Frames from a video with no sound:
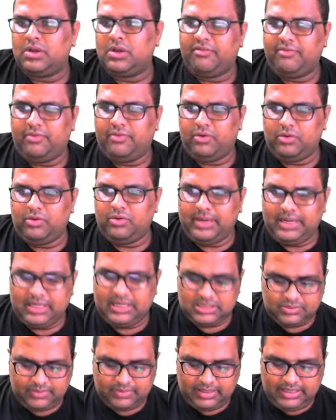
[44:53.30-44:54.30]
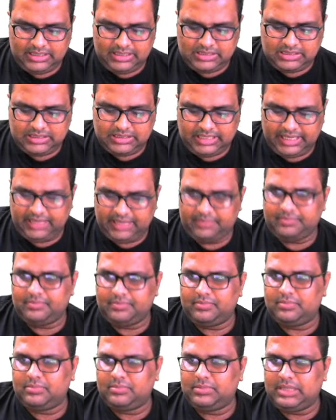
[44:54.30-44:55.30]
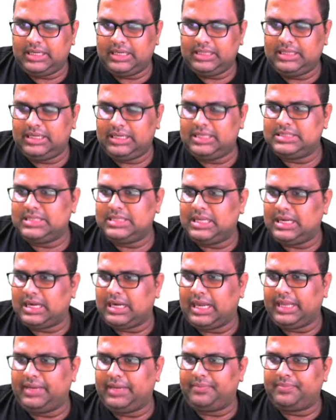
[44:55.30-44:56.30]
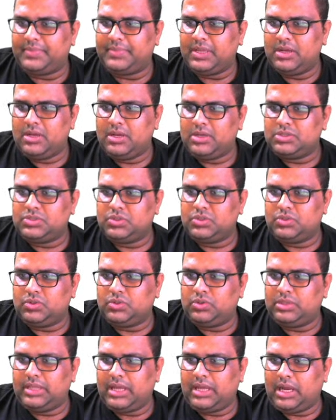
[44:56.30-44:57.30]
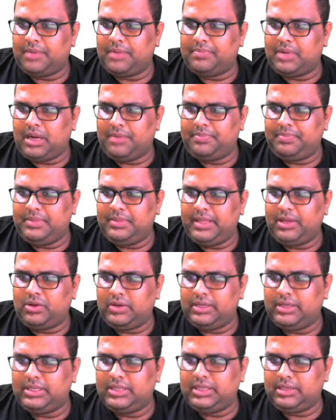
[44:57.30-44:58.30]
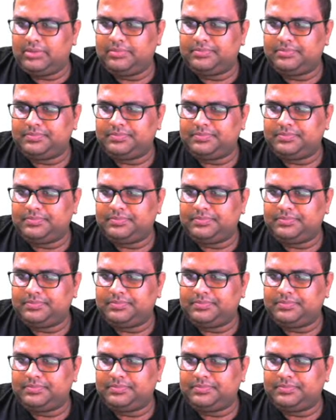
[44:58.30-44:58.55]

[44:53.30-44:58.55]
4 minus 1 is 3. 3 3s are 9. So they up dekho idhar.